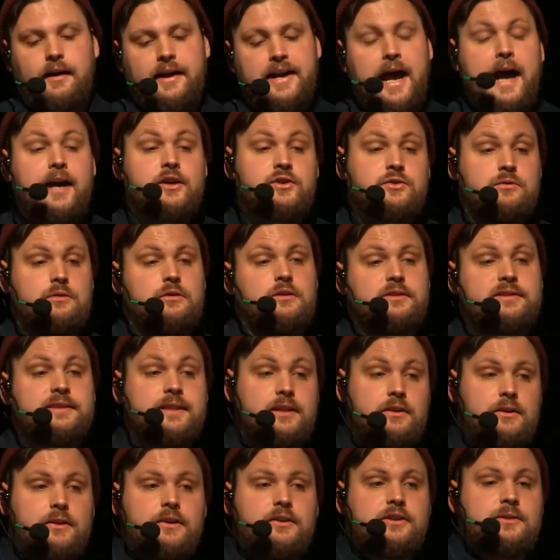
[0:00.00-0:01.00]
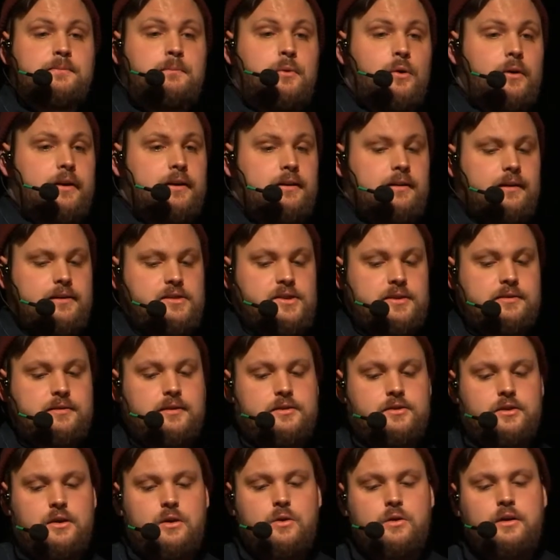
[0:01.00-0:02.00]
an actual serious point, not just a
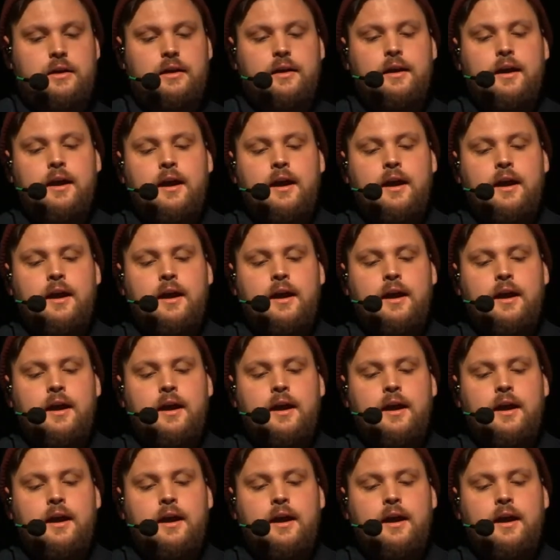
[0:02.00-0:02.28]
joke,